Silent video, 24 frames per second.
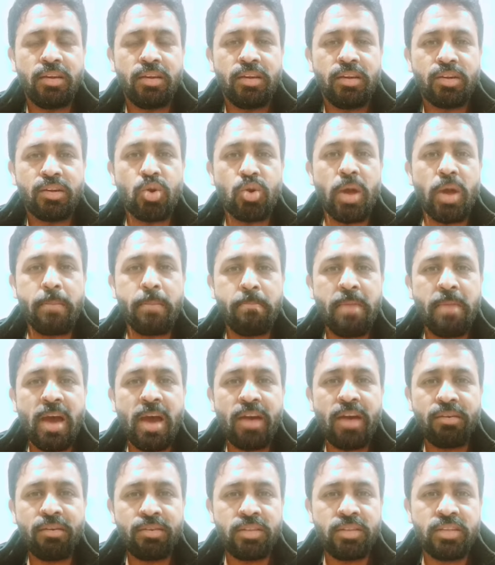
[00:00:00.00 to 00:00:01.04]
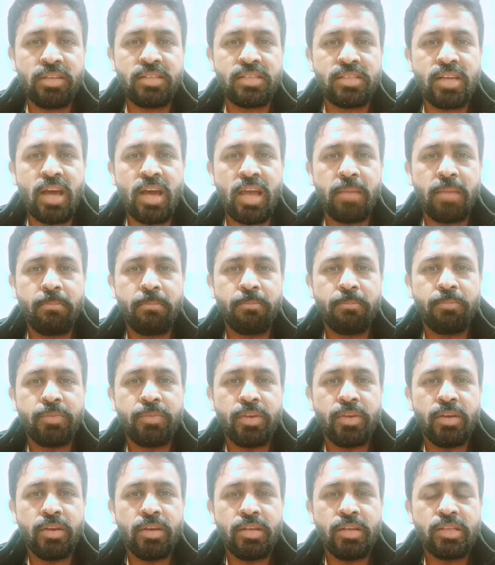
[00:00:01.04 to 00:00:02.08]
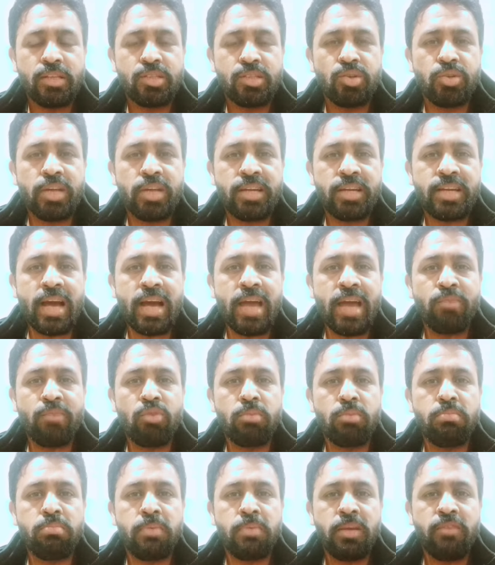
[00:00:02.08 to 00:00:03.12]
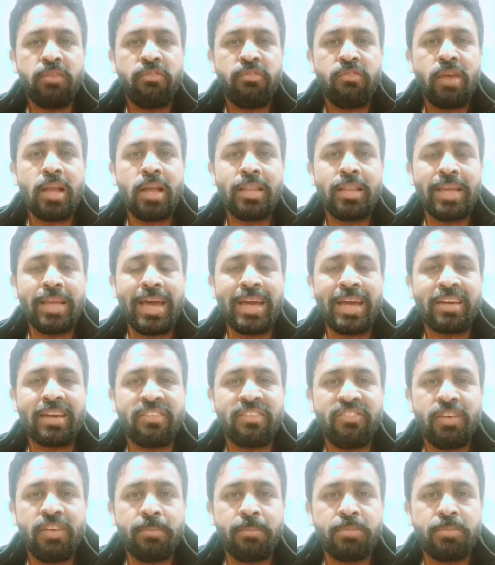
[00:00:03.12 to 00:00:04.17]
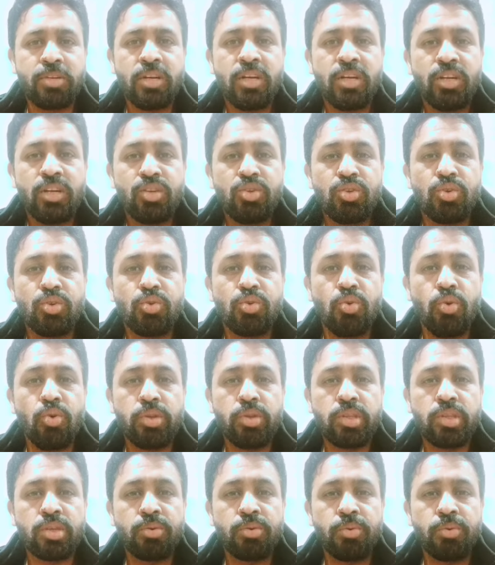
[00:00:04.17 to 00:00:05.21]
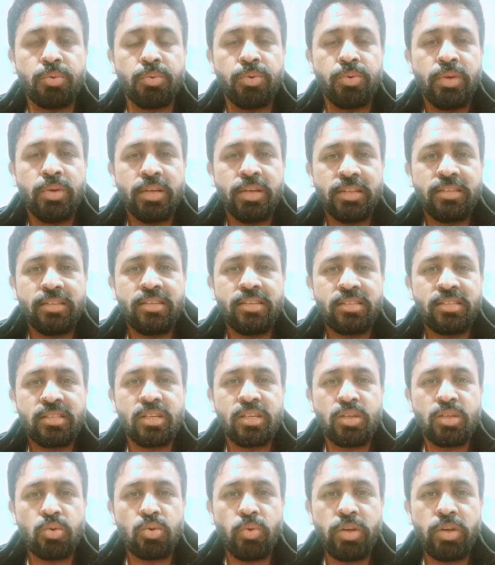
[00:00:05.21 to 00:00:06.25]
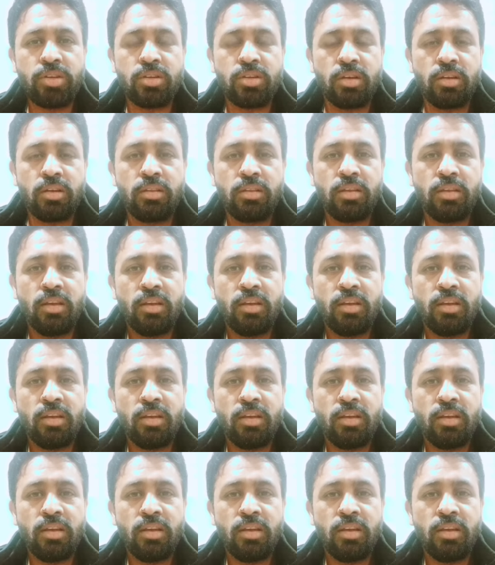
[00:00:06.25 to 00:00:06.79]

try better this time, so that I would be well equipped to go through this situation,